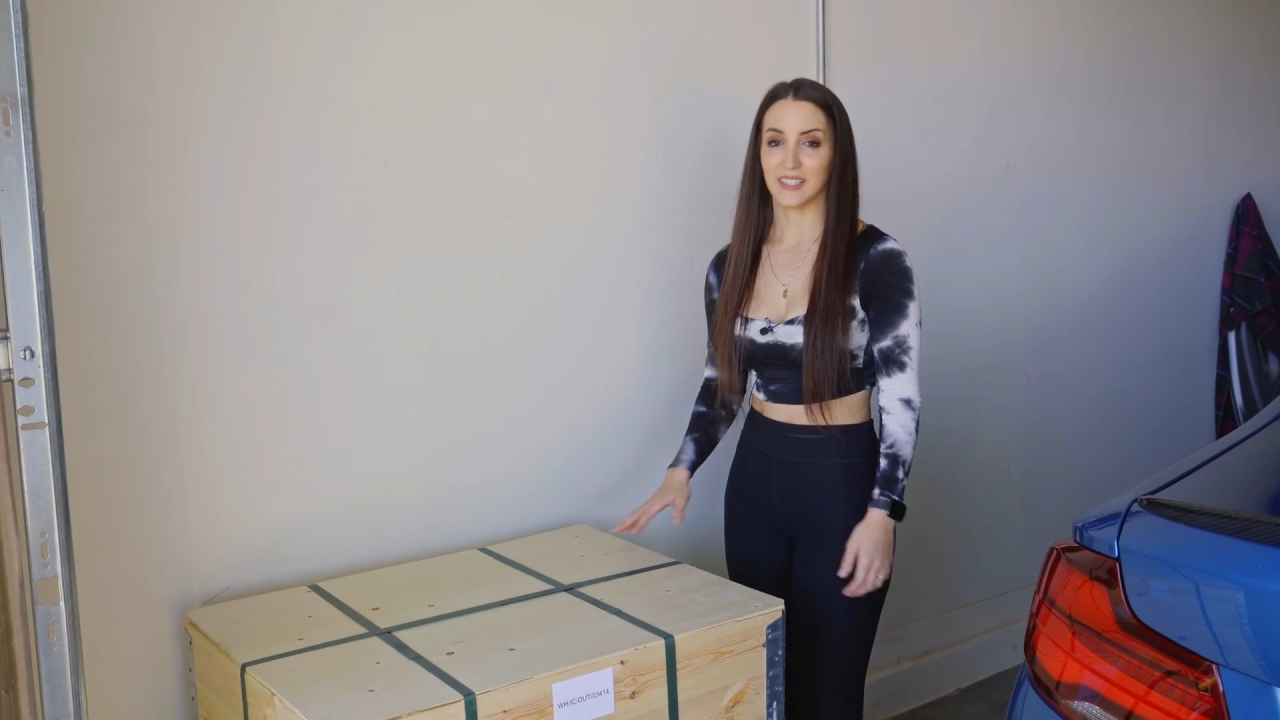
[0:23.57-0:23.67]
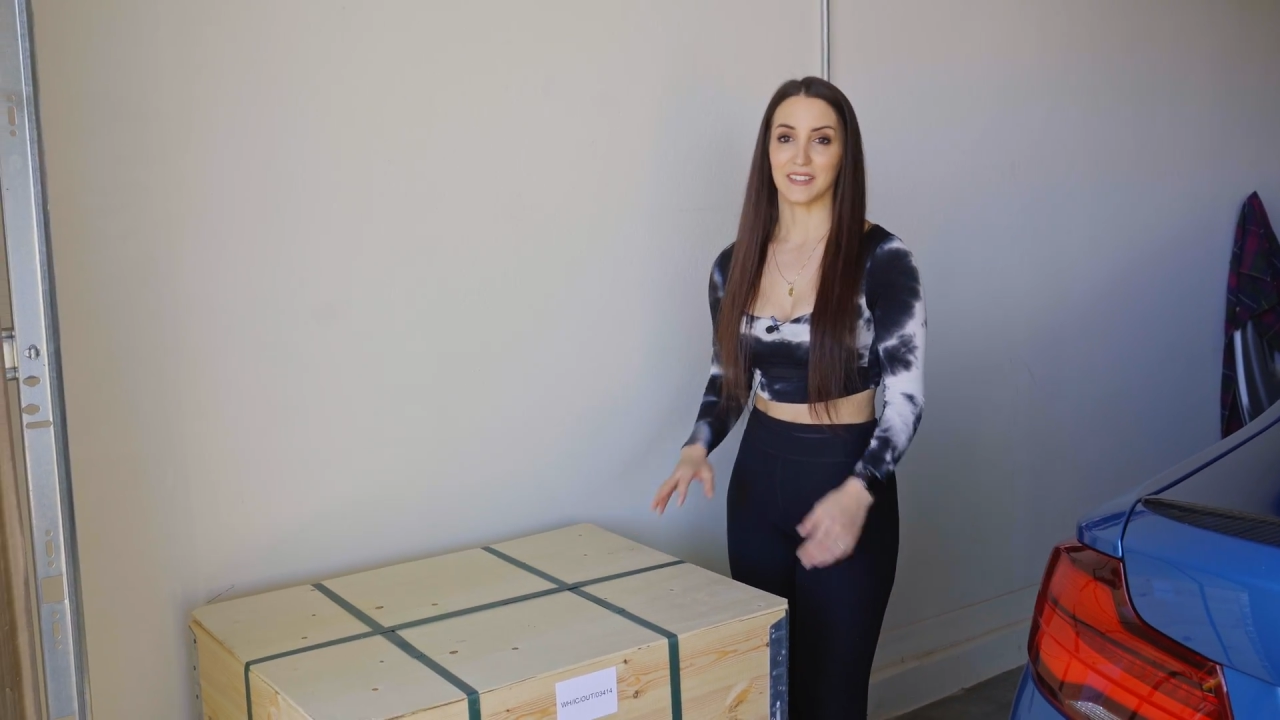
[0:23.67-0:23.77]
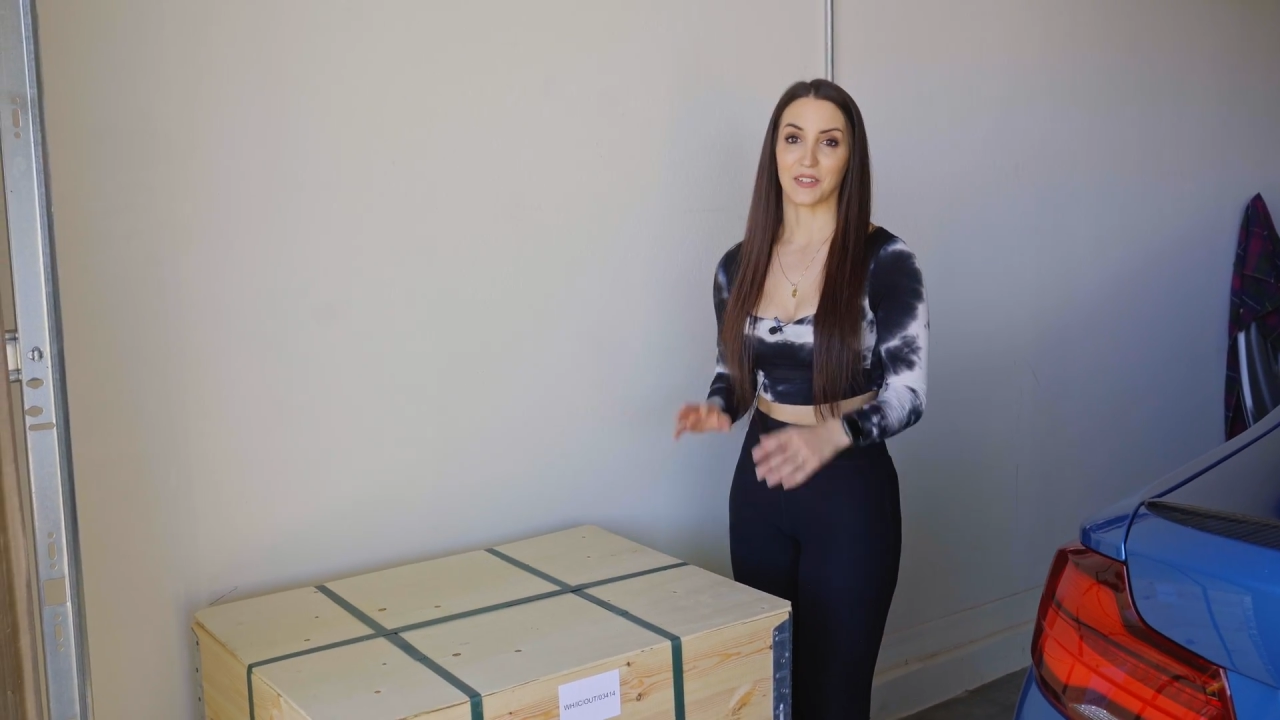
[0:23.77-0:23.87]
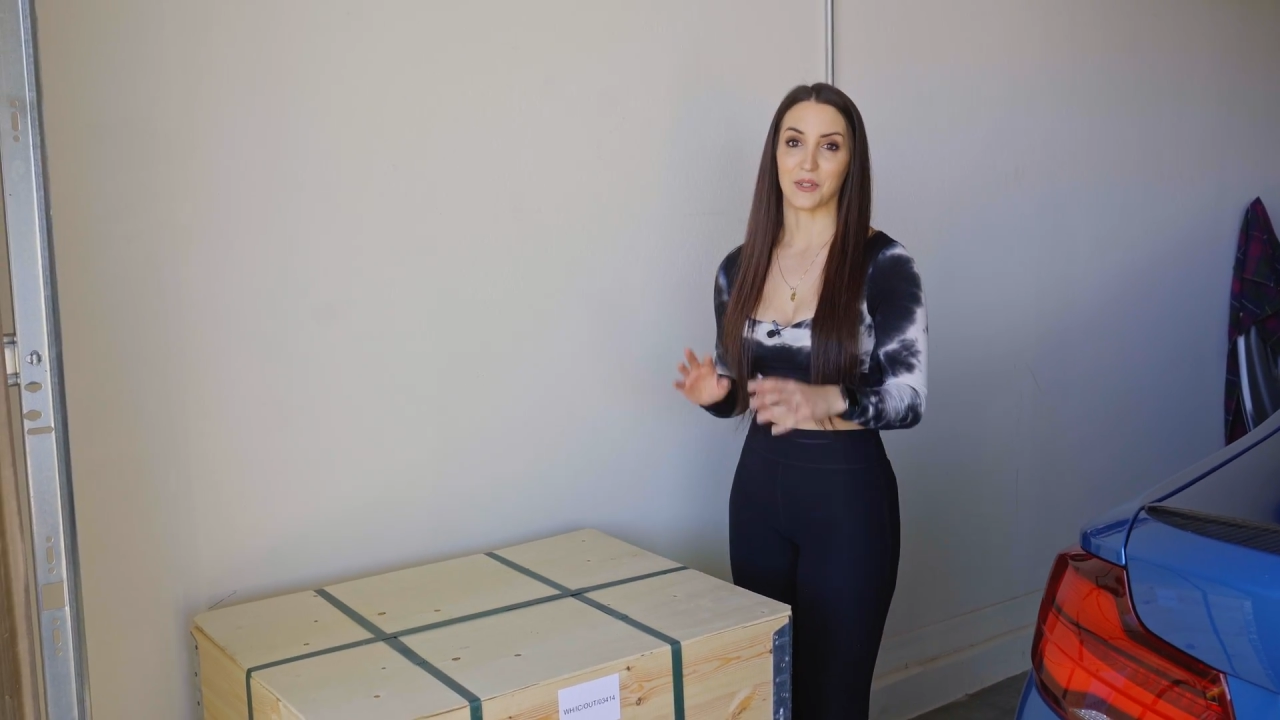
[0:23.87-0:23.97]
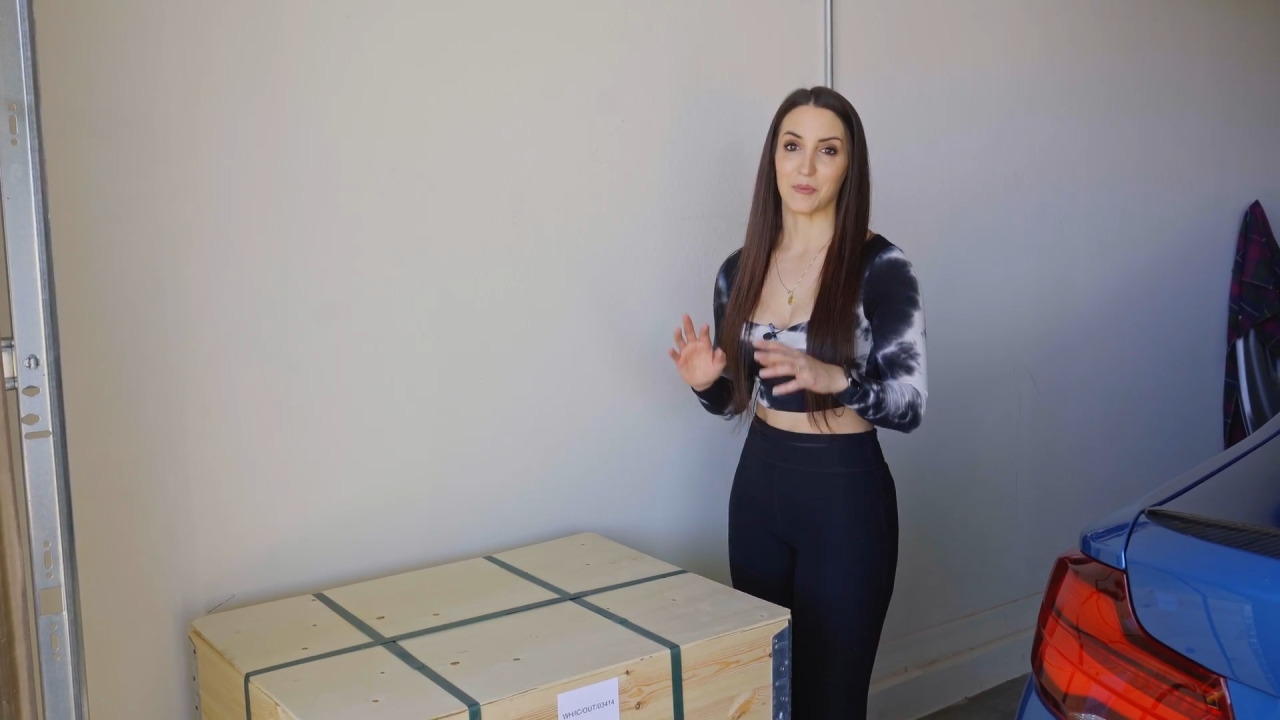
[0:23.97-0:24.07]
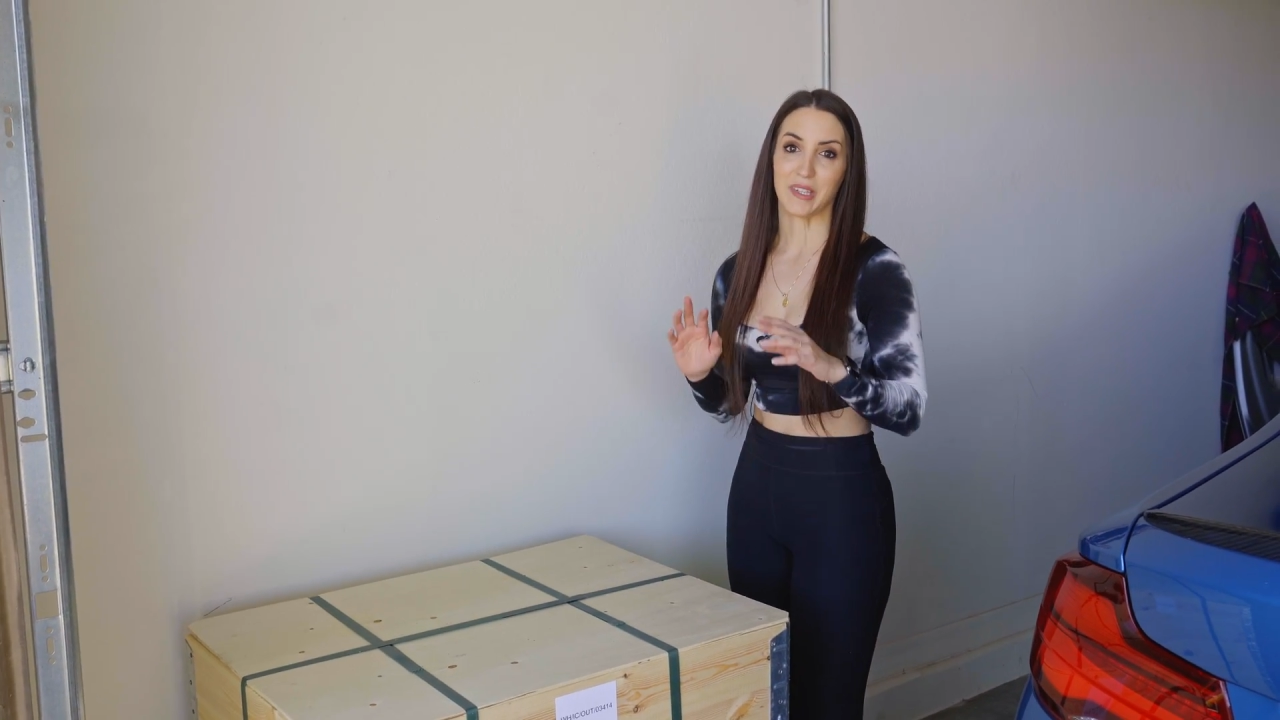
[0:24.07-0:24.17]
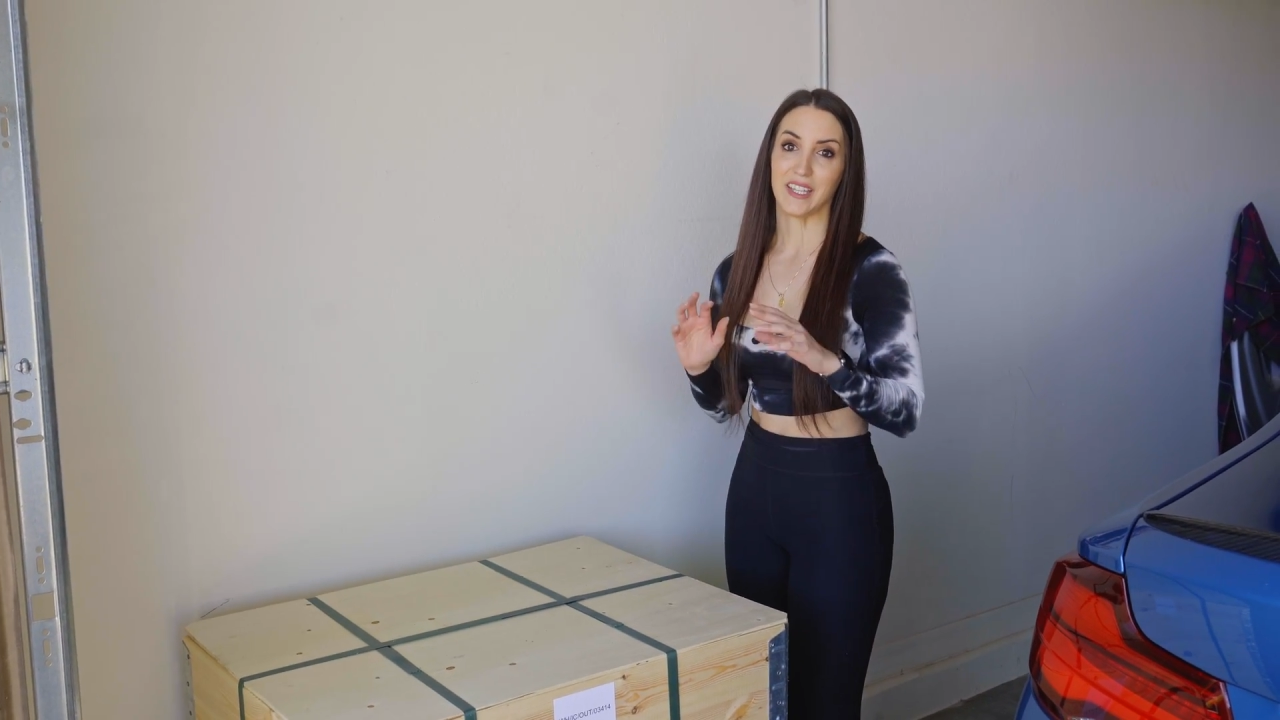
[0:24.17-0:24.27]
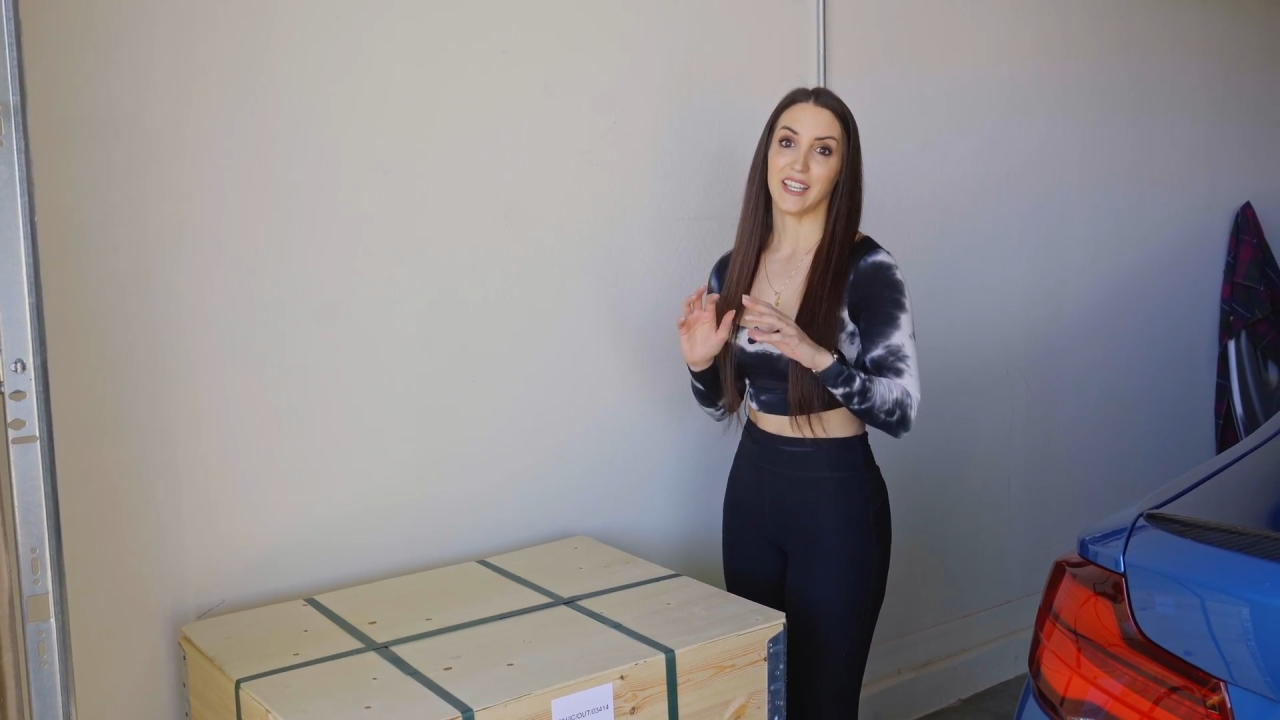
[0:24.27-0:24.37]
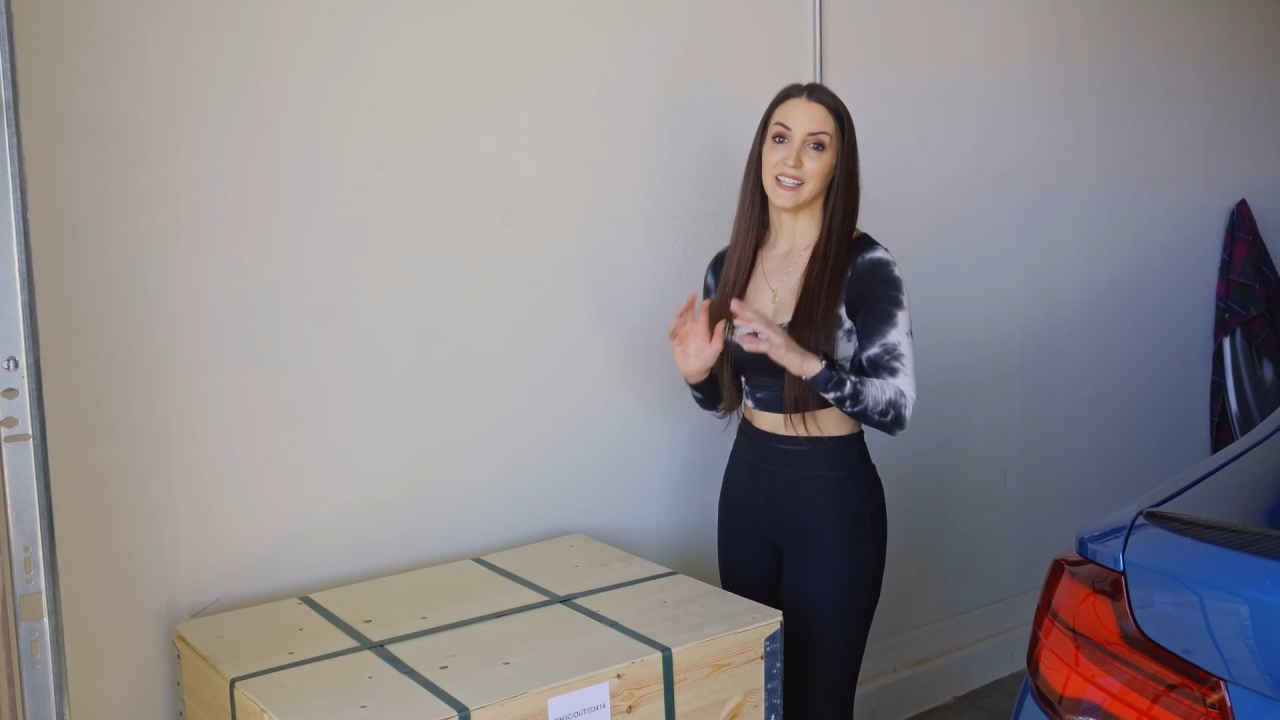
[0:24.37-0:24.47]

It's gonna be